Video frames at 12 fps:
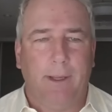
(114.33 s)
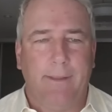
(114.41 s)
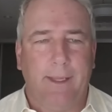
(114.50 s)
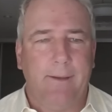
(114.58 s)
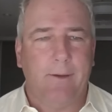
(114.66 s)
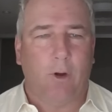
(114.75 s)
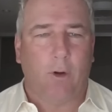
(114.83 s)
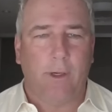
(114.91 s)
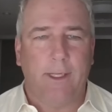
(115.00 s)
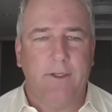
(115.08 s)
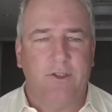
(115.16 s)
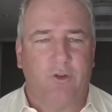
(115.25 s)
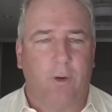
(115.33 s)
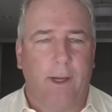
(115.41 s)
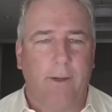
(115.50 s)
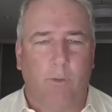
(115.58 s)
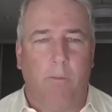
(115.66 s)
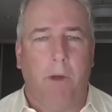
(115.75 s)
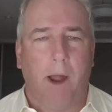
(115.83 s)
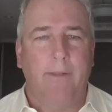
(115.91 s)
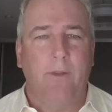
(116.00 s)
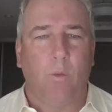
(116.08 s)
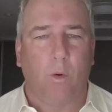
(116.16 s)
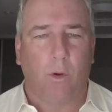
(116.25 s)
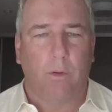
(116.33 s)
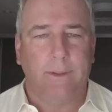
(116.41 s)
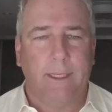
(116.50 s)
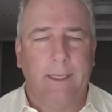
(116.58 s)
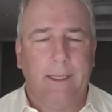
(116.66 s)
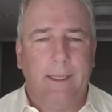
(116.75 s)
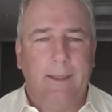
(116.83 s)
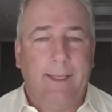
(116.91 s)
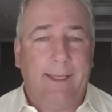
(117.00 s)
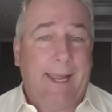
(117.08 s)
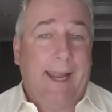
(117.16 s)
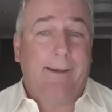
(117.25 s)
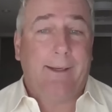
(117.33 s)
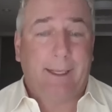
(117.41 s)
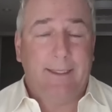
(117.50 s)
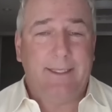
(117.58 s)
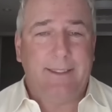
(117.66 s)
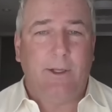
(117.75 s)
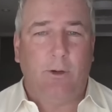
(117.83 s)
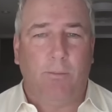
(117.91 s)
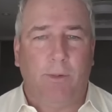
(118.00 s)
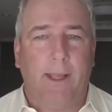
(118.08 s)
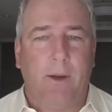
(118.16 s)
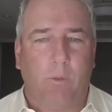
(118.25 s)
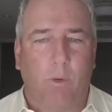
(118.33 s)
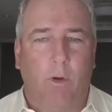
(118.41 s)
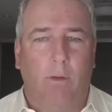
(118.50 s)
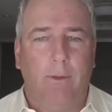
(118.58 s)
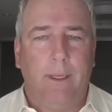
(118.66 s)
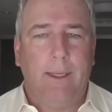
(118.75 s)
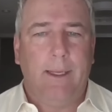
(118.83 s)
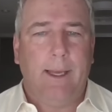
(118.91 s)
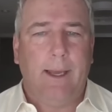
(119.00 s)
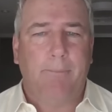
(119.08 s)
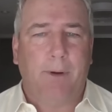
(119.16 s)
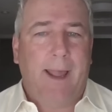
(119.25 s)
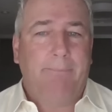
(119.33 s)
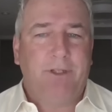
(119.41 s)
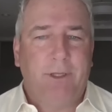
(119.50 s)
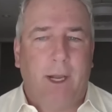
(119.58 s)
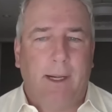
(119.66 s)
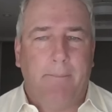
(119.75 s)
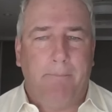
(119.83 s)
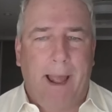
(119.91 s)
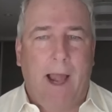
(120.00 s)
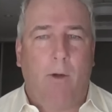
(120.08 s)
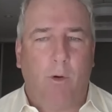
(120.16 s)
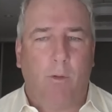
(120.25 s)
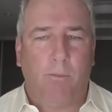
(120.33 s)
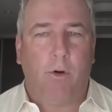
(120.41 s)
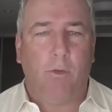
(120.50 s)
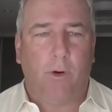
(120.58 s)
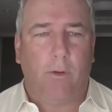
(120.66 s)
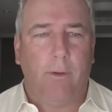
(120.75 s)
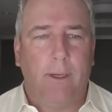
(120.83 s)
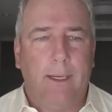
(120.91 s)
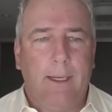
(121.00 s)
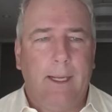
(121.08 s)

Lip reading: I think Carney is trying to remind the world that Canada can still play a role, perhaps not a power broker,